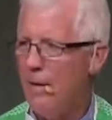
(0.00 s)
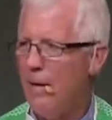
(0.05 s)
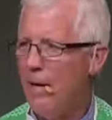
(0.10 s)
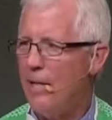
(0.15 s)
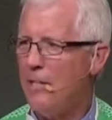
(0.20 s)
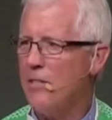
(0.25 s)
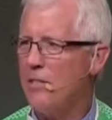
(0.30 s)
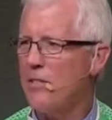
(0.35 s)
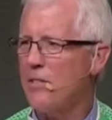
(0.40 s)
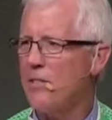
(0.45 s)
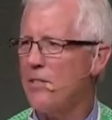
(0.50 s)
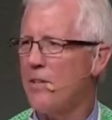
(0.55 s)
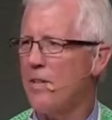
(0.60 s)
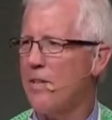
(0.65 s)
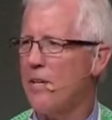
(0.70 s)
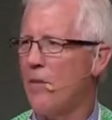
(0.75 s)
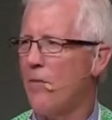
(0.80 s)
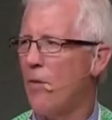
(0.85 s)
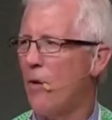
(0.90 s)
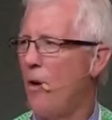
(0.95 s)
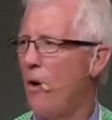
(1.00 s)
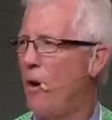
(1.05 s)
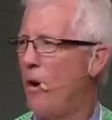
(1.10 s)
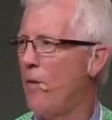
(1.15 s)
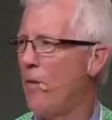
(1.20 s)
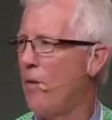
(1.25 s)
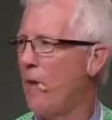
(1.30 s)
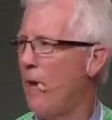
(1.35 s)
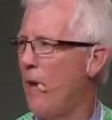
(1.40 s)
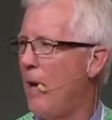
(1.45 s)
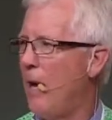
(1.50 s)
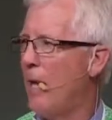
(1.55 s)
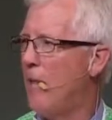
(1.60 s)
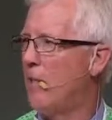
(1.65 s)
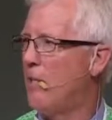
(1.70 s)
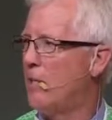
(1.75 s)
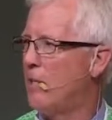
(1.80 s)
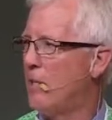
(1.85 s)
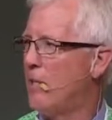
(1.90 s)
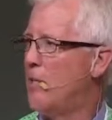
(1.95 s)
And just think of all the
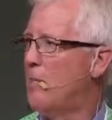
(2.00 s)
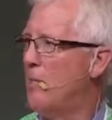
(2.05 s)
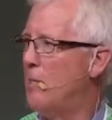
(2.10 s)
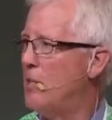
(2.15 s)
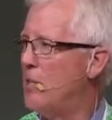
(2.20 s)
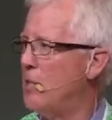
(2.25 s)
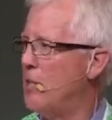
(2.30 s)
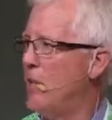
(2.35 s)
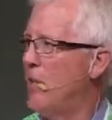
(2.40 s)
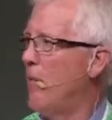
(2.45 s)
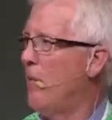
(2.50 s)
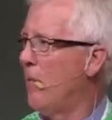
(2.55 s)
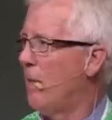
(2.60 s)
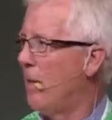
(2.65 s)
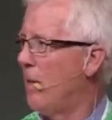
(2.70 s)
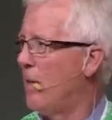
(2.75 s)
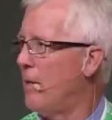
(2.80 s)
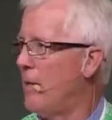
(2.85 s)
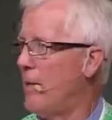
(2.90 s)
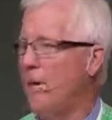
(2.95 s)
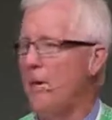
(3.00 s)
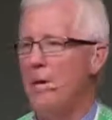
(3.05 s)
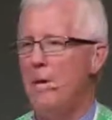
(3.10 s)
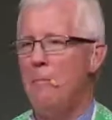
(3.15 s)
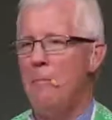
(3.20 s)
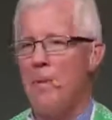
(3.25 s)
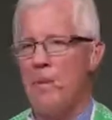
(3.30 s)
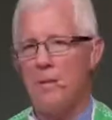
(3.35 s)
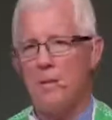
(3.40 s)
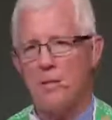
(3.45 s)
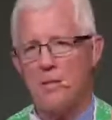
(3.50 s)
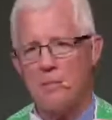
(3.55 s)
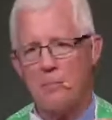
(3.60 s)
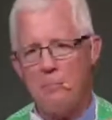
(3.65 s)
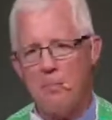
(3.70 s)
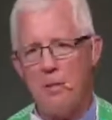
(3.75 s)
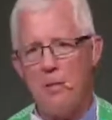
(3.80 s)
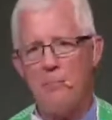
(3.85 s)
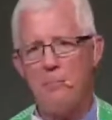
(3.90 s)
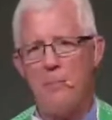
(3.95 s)
knowledge that's been generated because
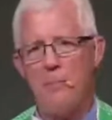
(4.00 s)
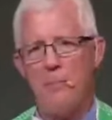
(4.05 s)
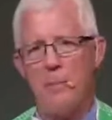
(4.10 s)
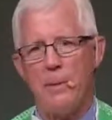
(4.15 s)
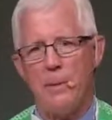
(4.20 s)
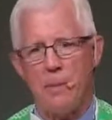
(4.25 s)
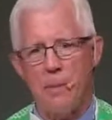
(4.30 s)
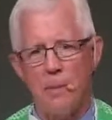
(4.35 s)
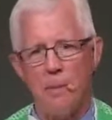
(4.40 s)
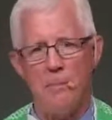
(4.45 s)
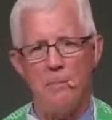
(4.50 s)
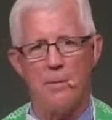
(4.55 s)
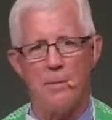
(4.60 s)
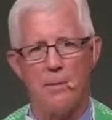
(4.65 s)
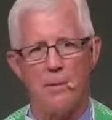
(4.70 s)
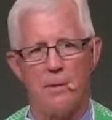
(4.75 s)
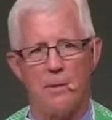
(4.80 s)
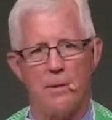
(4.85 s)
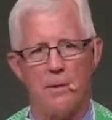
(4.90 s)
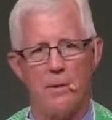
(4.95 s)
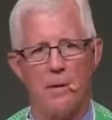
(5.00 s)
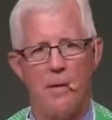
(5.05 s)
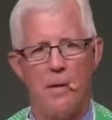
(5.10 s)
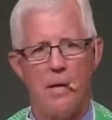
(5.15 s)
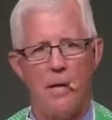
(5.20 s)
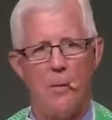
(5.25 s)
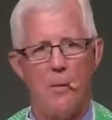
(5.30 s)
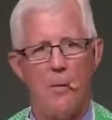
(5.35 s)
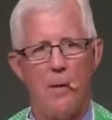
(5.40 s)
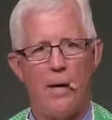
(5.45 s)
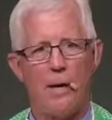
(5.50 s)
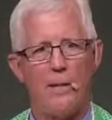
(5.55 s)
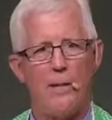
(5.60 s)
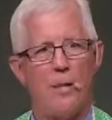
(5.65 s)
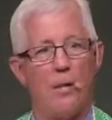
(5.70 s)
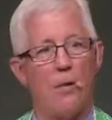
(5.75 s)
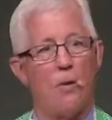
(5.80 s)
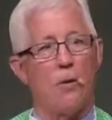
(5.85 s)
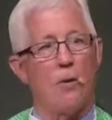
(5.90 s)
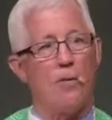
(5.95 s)
people have been humbled and want to
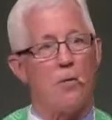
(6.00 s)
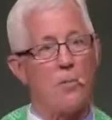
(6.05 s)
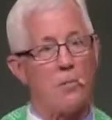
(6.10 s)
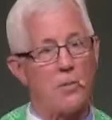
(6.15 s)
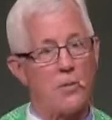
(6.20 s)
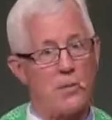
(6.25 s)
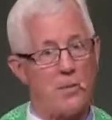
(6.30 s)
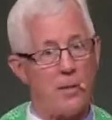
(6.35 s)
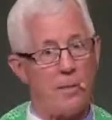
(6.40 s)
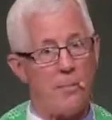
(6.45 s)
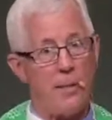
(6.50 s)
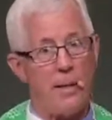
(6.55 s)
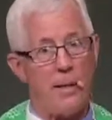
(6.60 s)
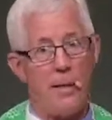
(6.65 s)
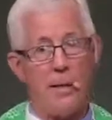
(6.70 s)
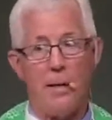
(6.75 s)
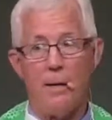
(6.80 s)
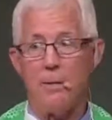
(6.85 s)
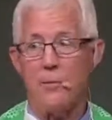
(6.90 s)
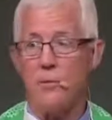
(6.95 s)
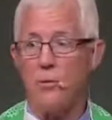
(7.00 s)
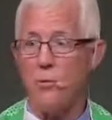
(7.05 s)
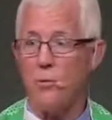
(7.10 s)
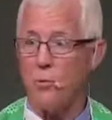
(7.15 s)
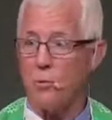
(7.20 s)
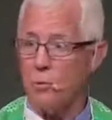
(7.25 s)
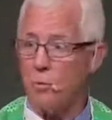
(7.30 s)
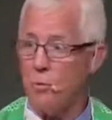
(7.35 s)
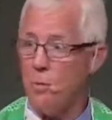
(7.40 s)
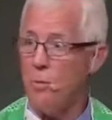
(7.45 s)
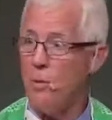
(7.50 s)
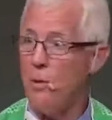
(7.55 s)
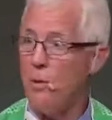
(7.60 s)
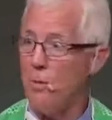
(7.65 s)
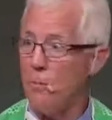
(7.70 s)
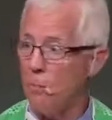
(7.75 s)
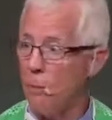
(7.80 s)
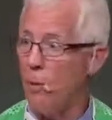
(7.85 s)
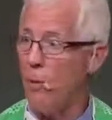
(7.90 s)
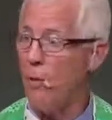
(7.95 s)
learn from somebody else who knew
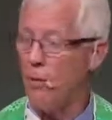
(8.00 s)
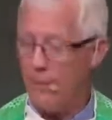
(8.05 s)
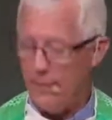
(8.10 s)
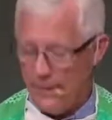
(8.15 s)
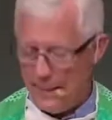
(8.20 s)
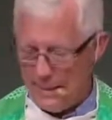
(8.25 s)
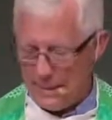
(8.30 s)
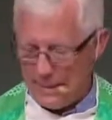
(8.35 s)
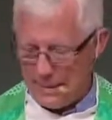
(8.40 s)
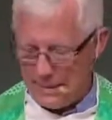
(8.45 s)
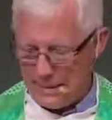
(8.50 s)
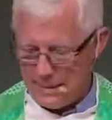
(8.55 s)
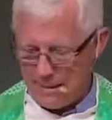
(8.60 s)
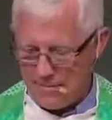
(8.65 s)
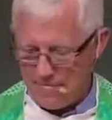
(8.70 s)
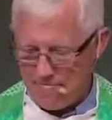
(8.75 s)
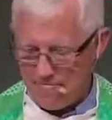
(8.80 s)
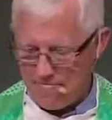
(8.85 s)
more than they did.